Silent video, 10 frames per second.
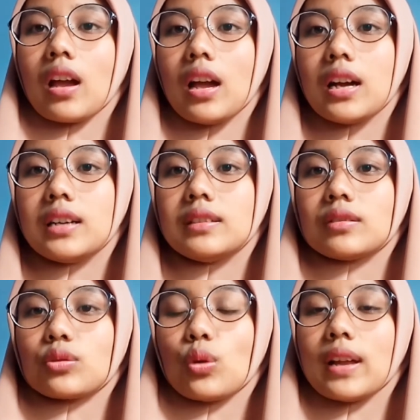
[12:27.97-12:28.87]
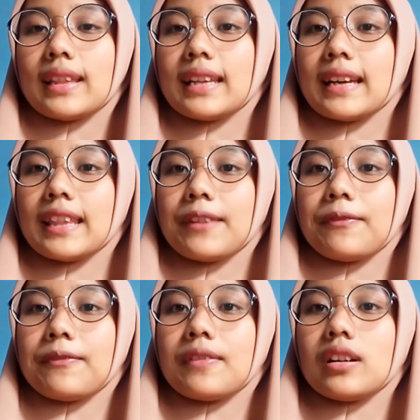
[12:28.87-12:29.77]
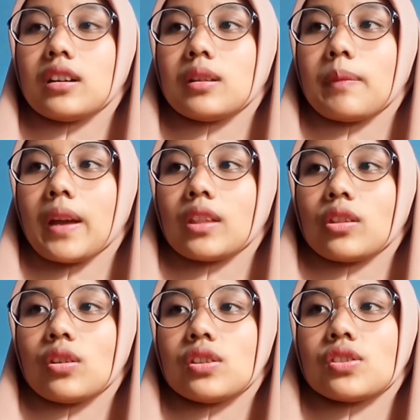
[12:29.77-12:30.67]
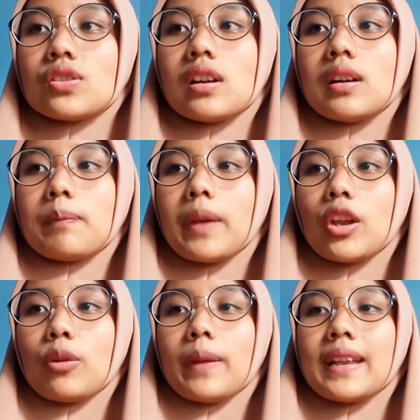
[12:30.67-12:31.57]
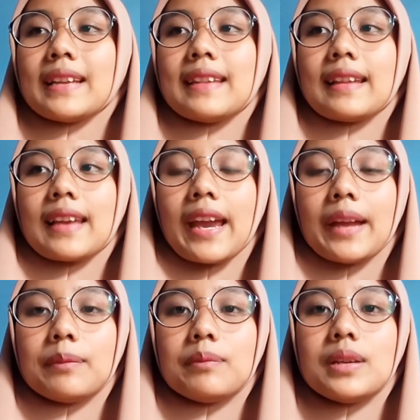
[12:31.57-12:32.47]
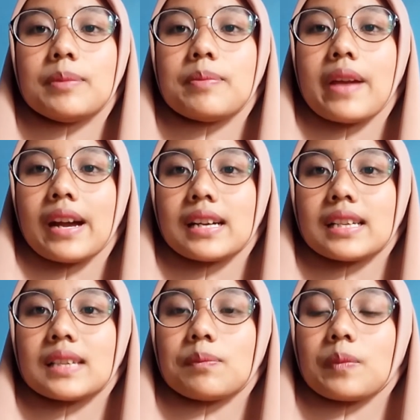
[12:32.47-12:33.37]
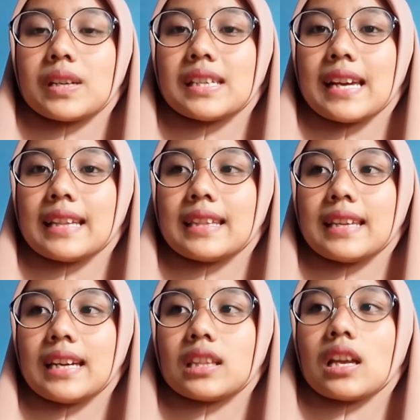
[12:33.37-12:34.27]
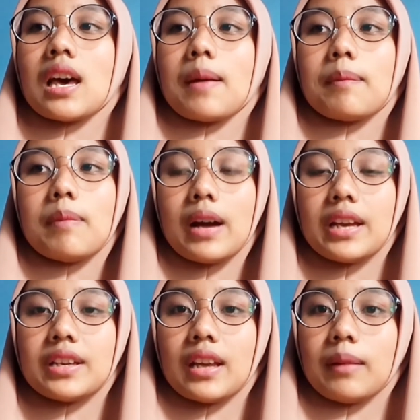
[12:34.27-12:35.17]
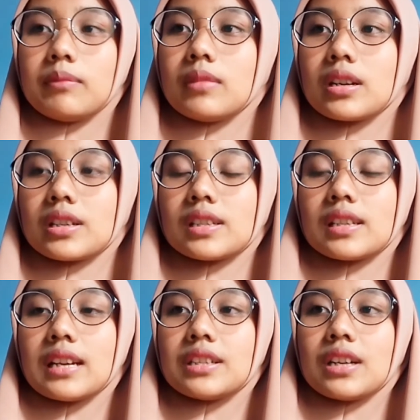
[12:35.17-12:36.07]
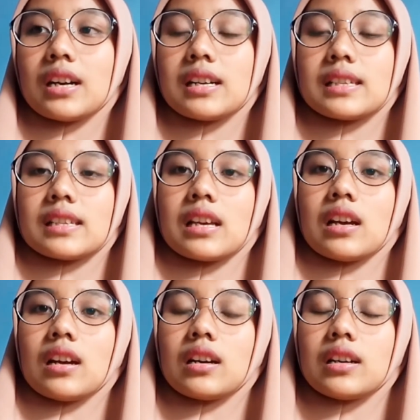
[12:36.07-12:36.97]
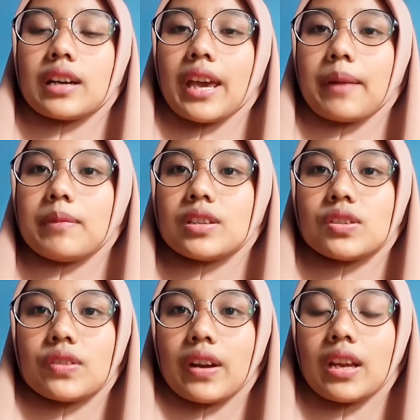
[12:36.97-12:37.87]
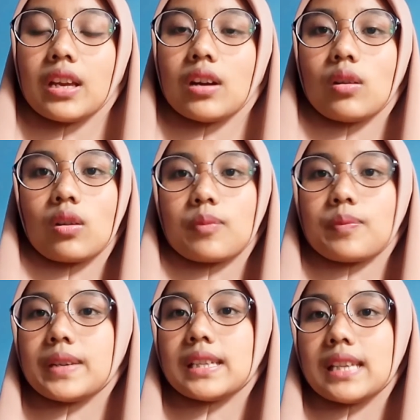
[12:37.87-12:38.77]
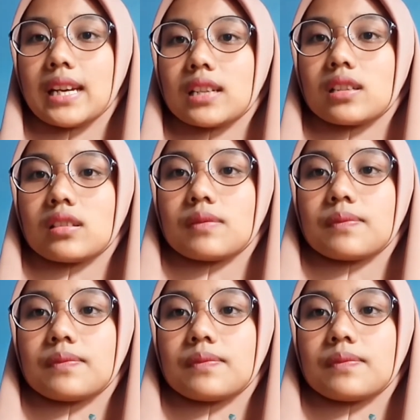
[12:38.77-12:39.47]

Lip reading: and quantitative methods, phenomena that can be best presented by numbers such as chemistry or physics.